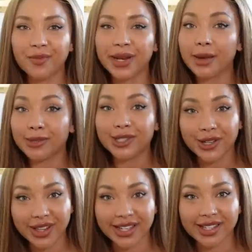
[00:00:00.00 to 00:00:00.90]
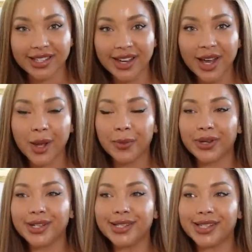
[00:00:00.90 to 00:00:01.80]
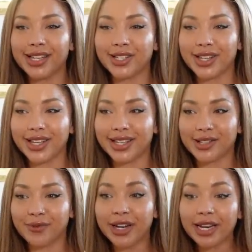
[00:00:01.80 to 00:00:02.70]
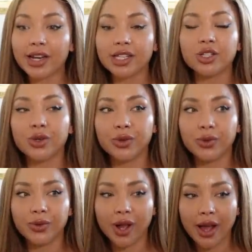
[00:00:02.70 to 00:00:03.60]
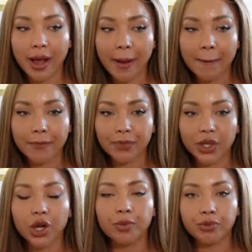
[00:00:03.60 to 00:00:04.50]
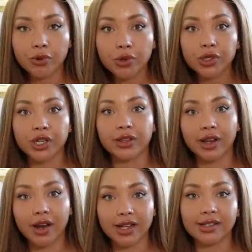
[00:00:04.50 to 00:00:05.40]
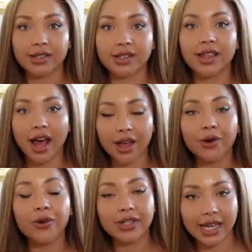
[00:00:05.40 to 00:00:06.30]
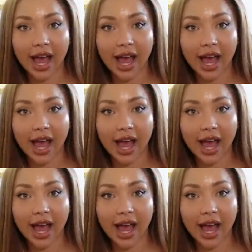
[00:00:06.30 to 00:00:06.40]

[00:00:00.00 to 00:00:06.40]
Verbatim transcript: I've been able to do this because it's, it's really nice to you know, broaden the lines that I already